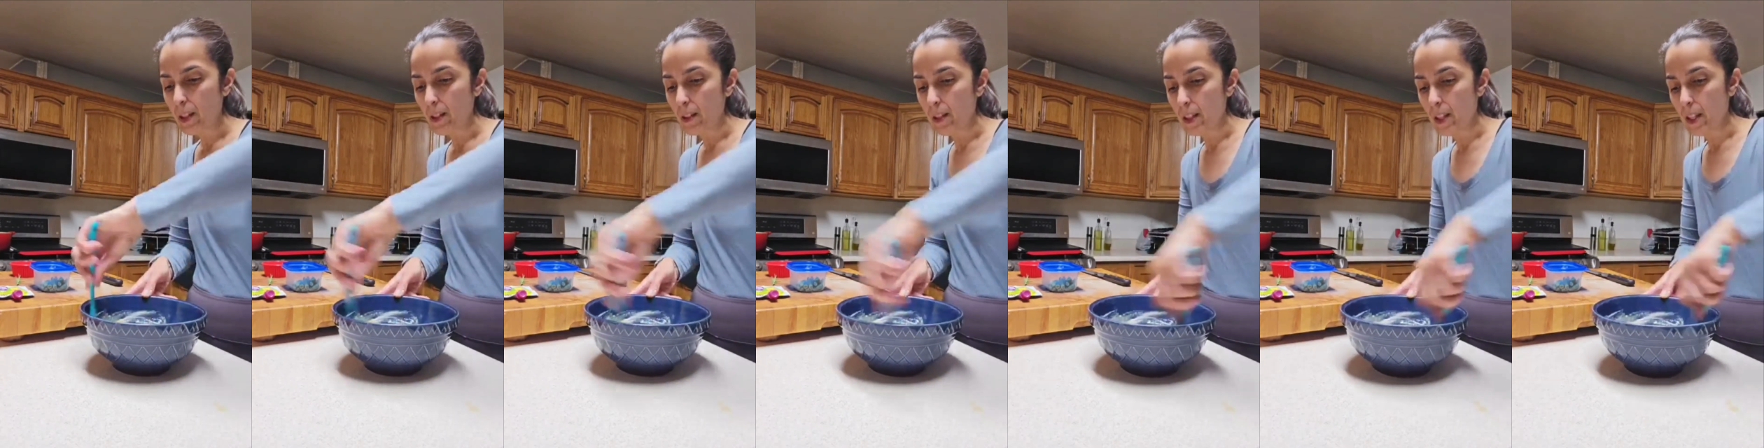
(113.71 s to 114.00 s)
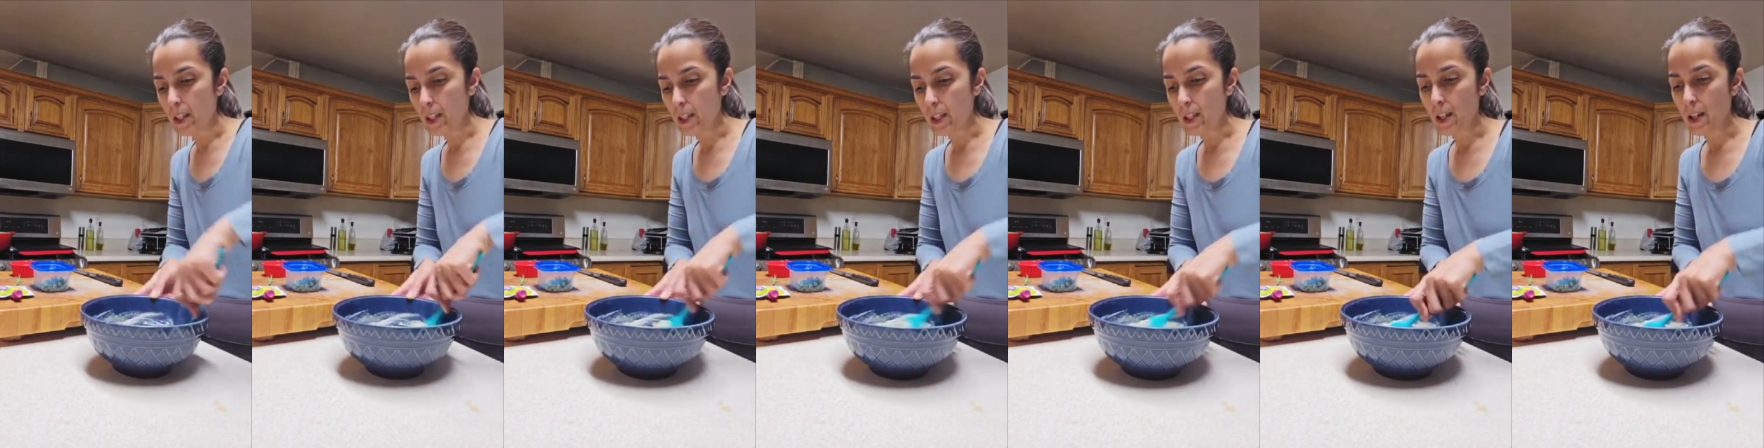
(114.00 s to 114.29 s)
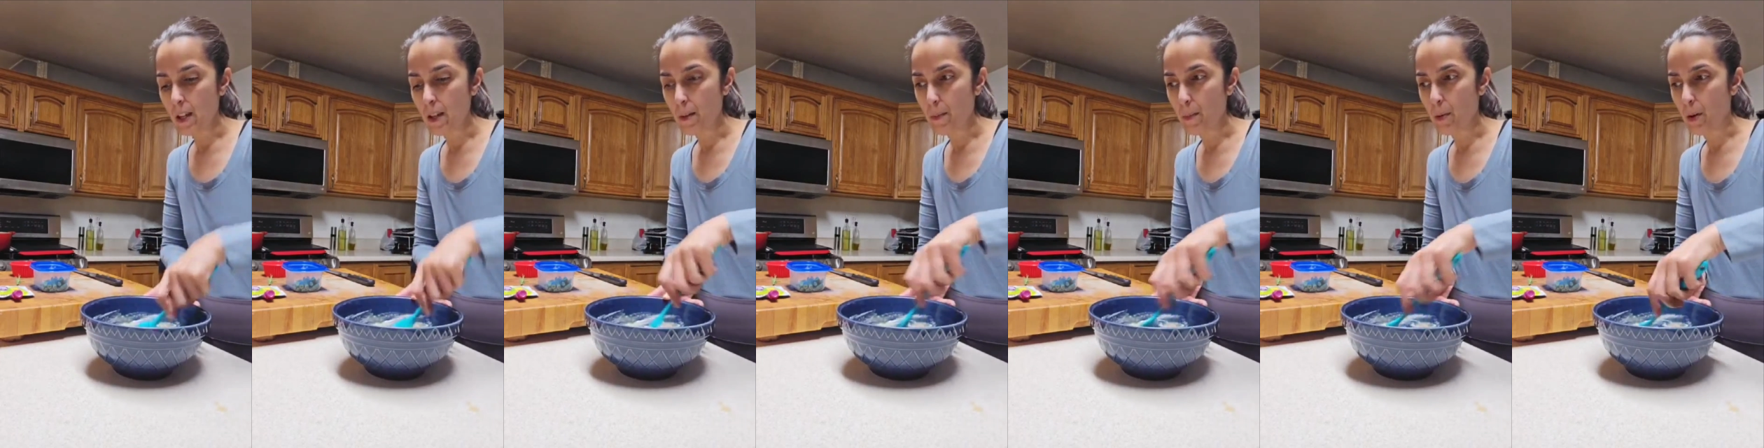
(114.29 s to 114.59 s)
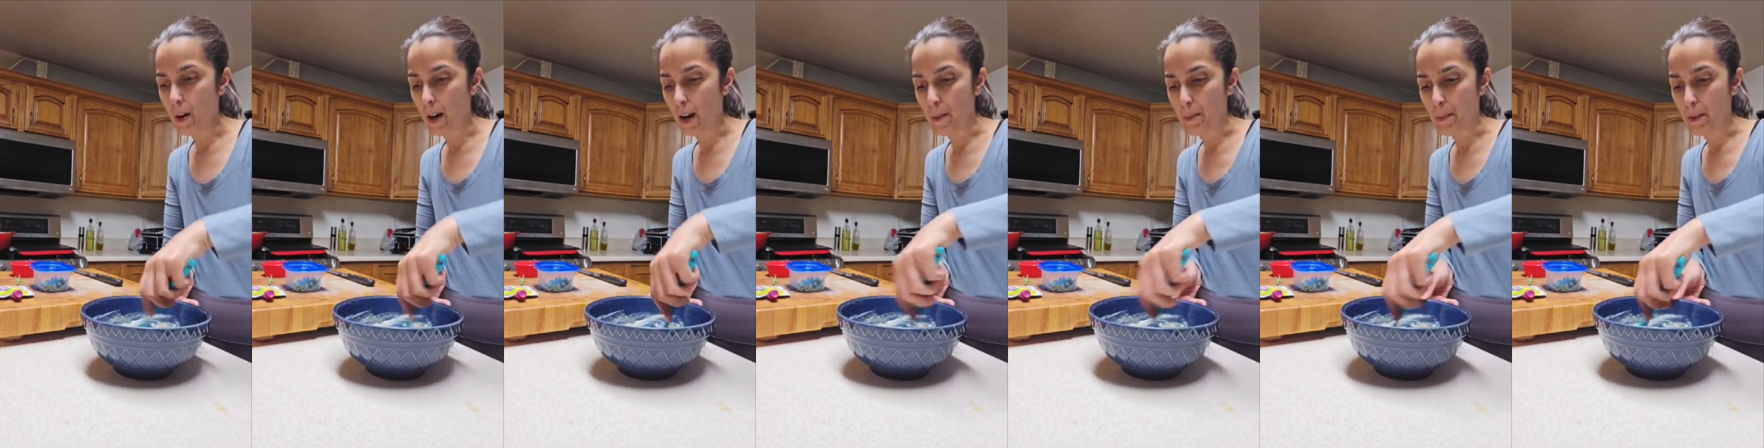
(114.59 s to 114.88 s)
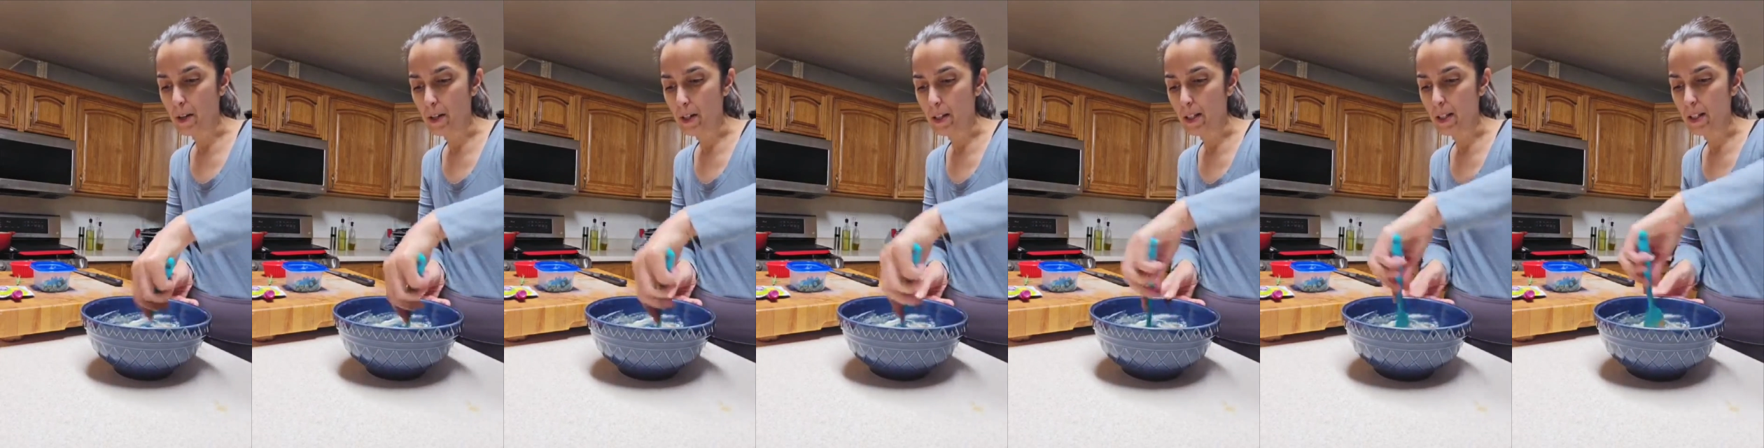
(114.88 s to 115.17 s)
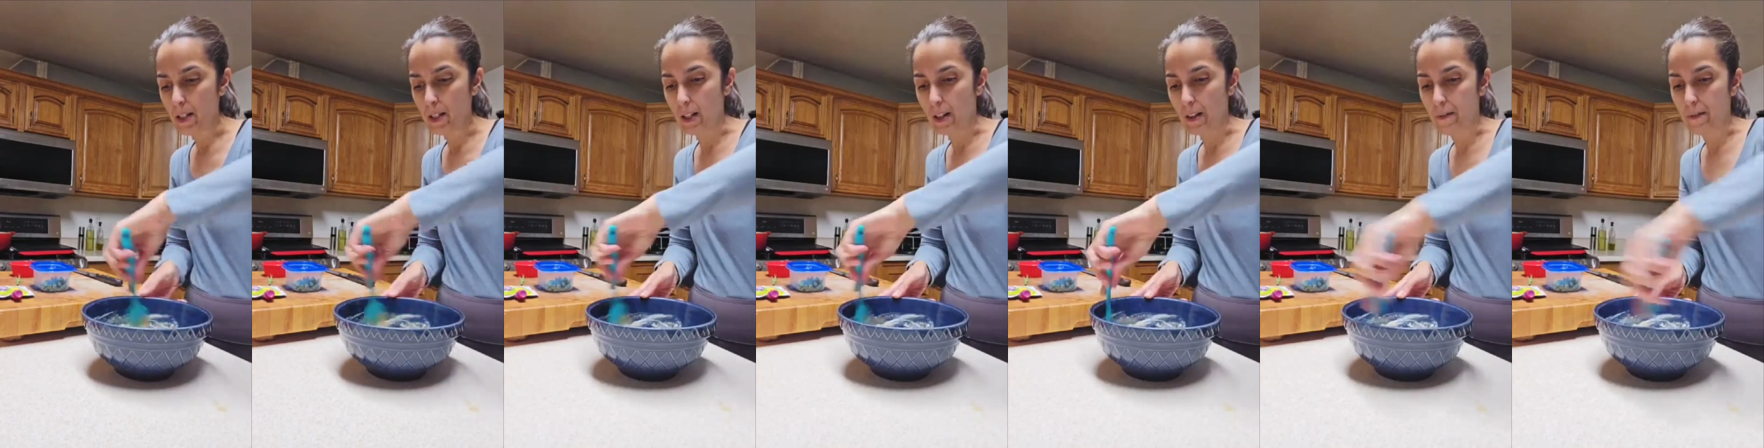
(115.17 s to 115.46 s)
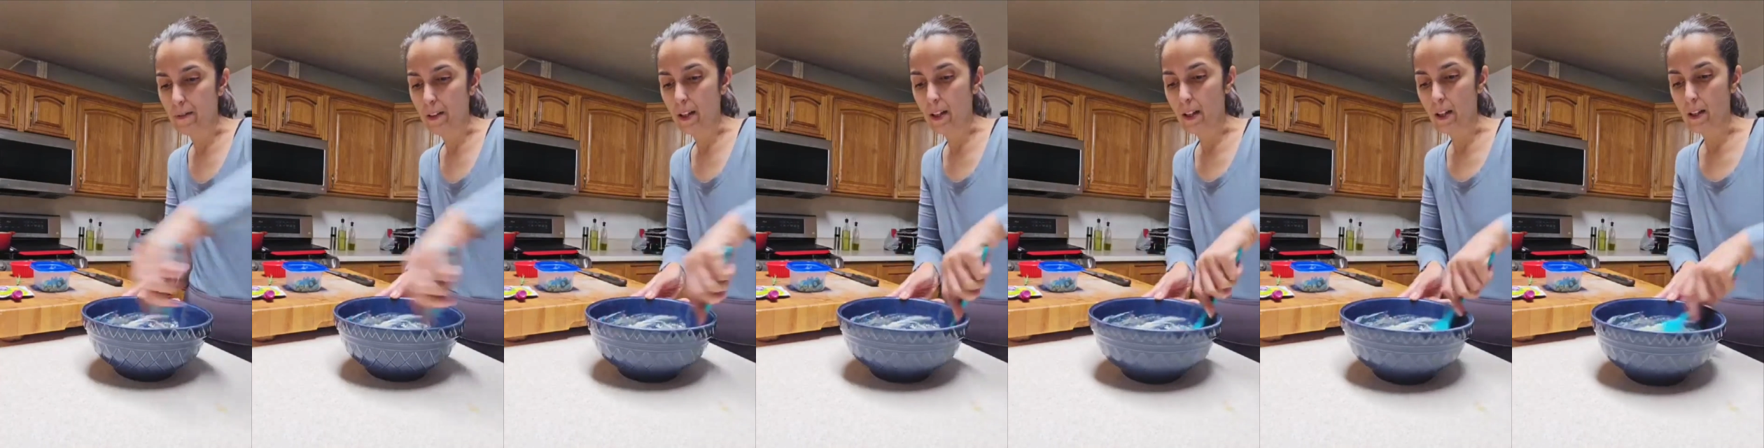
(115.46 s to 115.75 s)
the primary
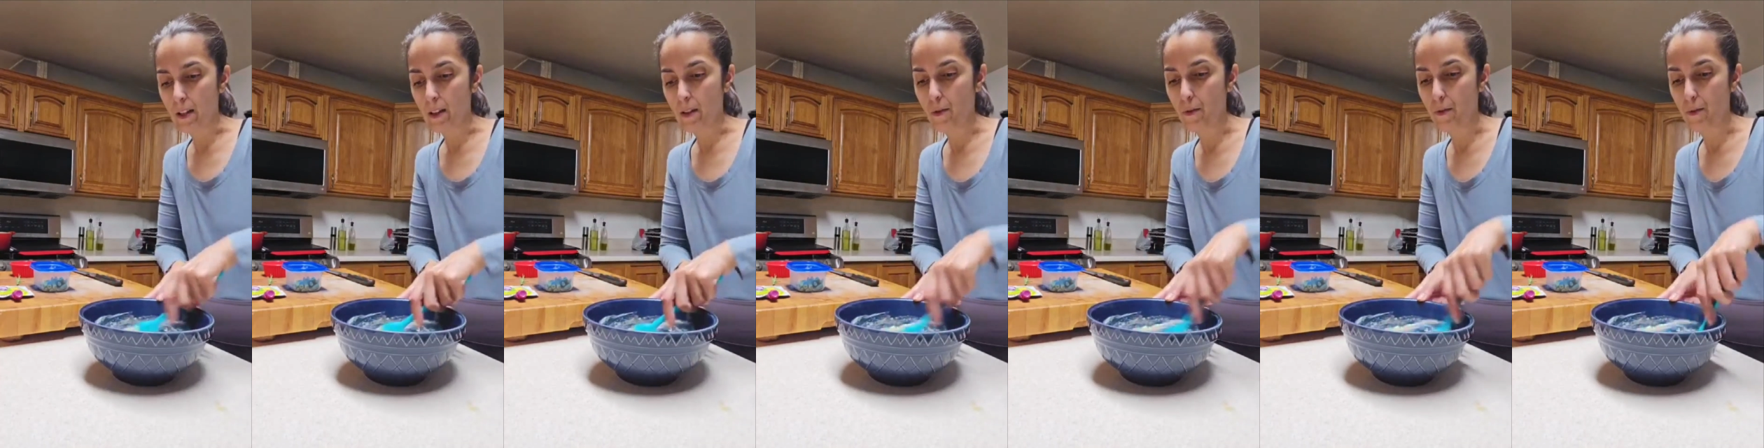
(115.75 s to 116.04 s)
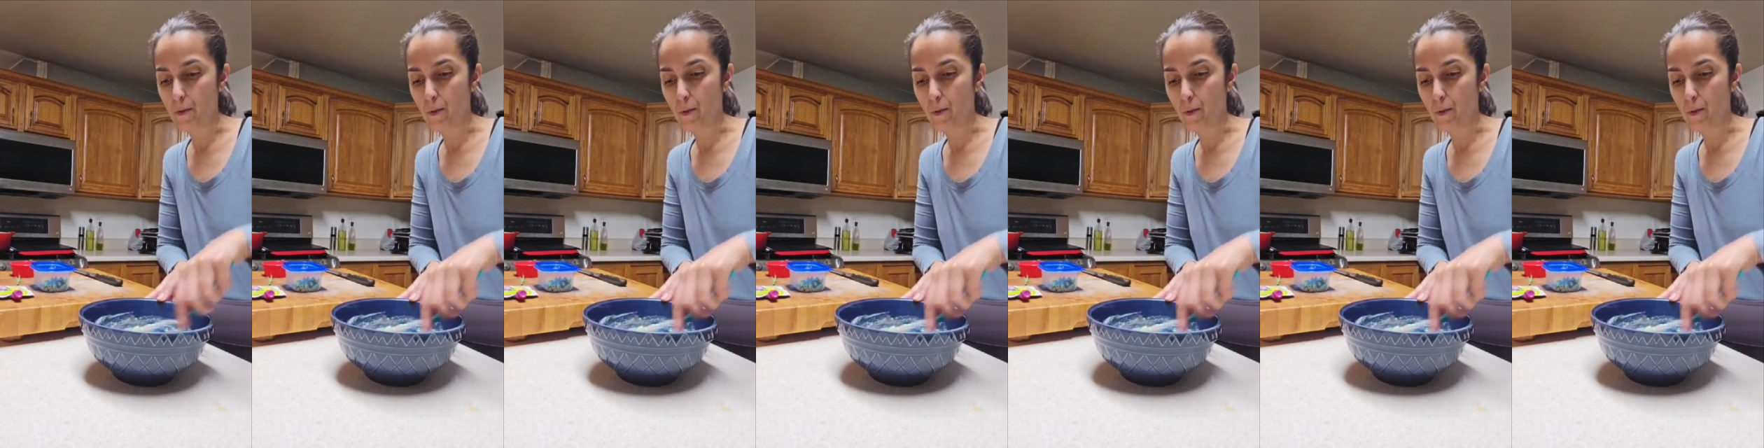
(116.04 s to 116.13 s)
stuffing